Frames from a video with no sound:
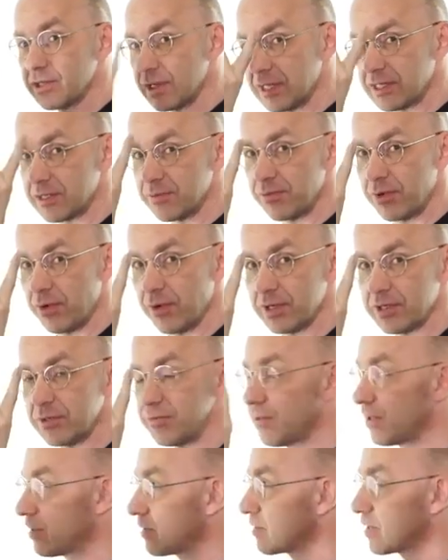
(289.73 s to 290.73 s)
So that's
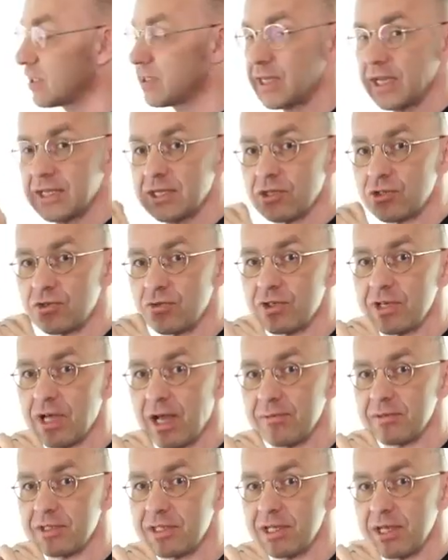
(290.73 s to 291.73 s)
important. We just had the 2
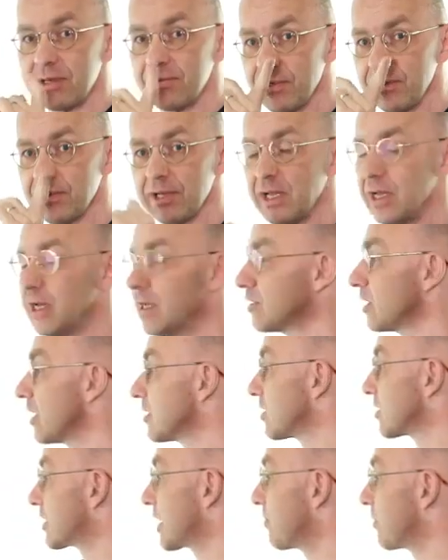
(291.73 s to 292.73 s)
times table, so
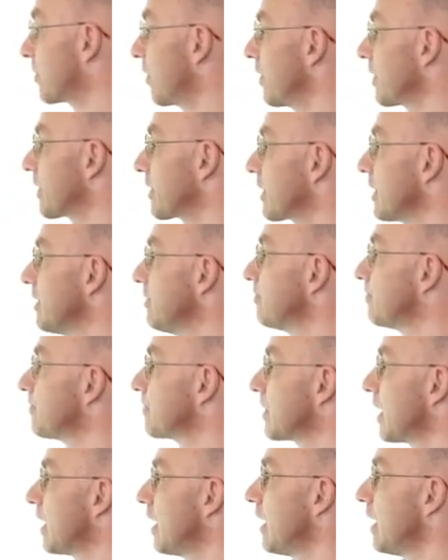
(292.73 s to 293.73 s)
let's just keep going, okay?
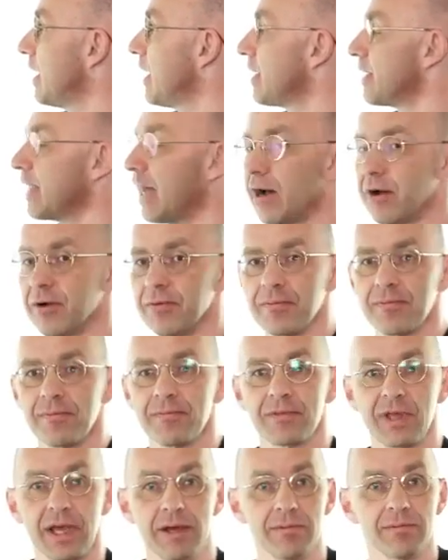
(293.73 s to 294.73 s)

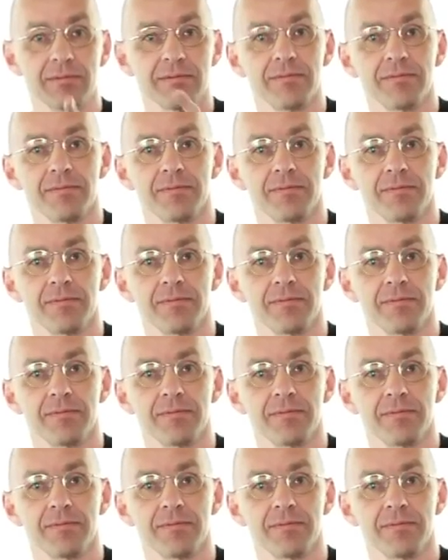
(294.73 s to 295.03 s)
Now, yep.